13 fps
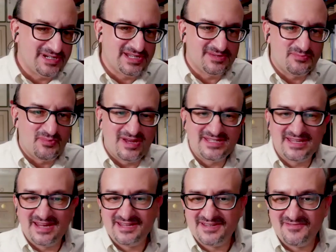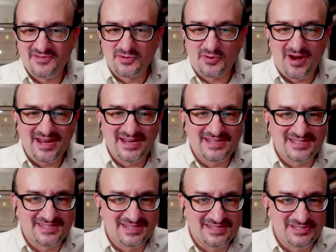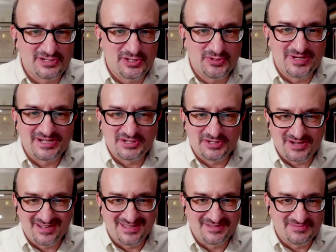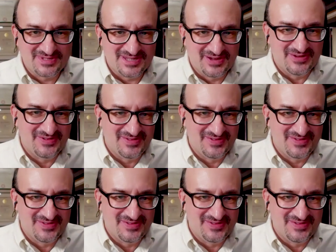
which the president of Ukraine is is Jewish. Um, so,